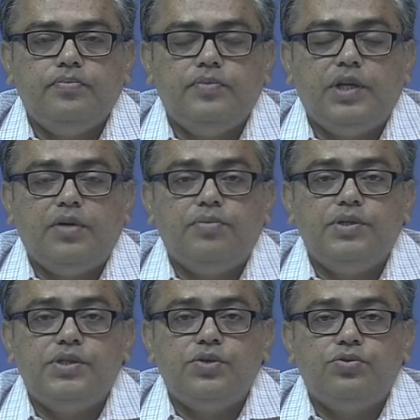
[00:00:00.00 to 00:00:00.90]
That
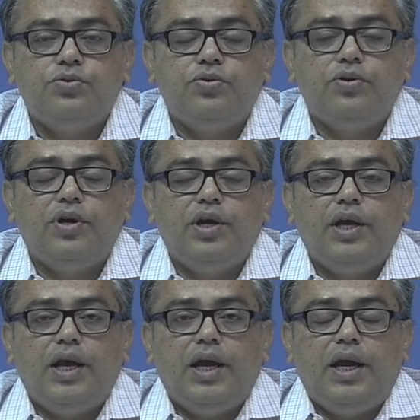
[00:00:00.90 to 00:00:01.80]
means you should
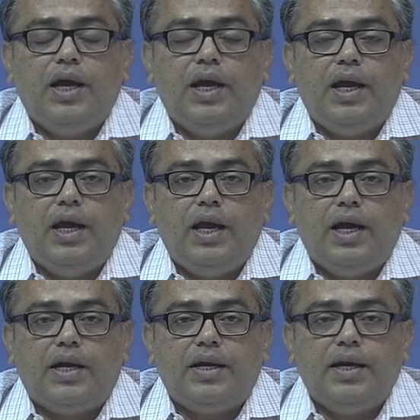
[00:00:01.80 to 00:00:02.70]

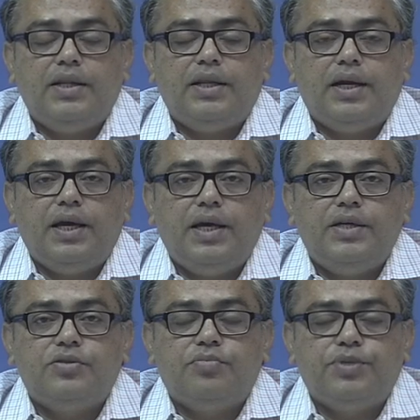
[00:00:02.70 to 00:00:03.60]
attain the
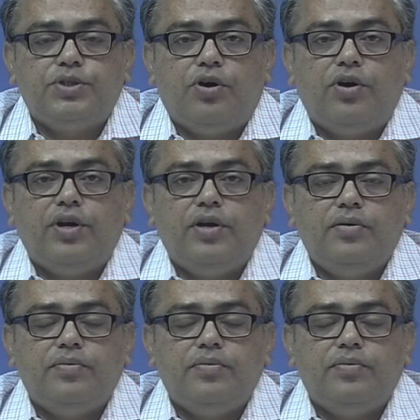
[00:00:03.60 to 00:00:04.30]
age of majority.